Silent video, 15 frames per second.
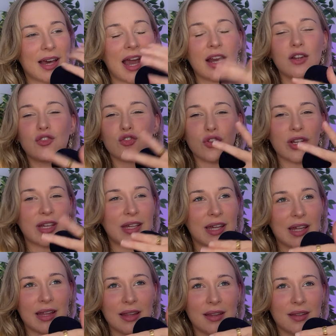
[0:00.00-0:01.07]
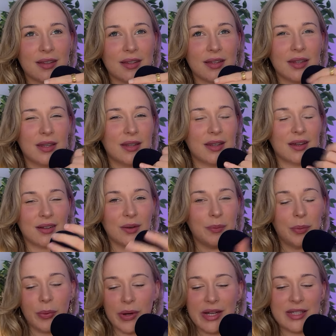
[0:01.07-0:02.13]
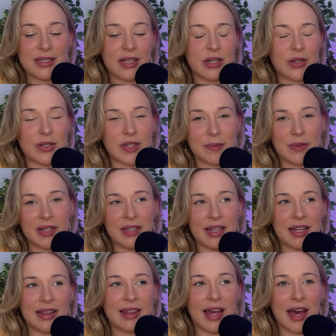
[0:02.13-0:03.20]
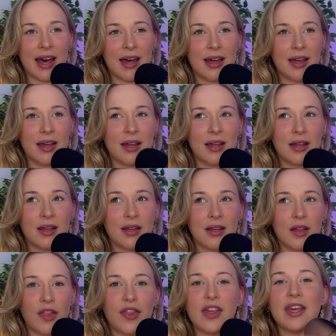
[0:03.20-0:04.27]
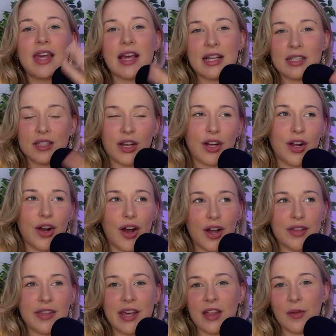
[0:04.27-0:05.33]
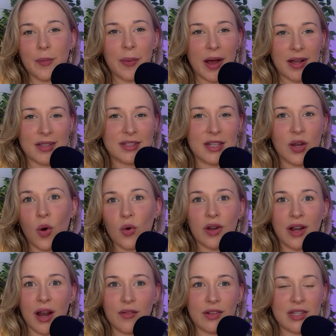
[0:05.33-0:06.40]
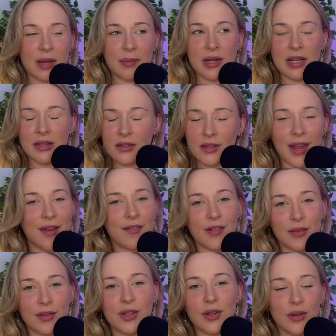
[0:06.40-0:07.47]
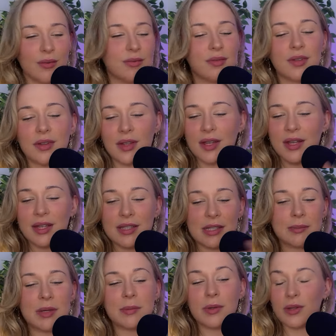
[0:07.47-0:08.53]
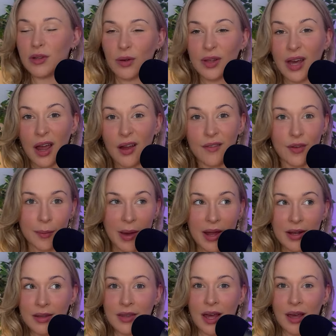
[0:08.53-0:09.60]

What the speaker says: of drinking the poison or something like that, thinking it's gonna hurt the other person. Holding that resentment is never, you know, some people don't care if you're mad at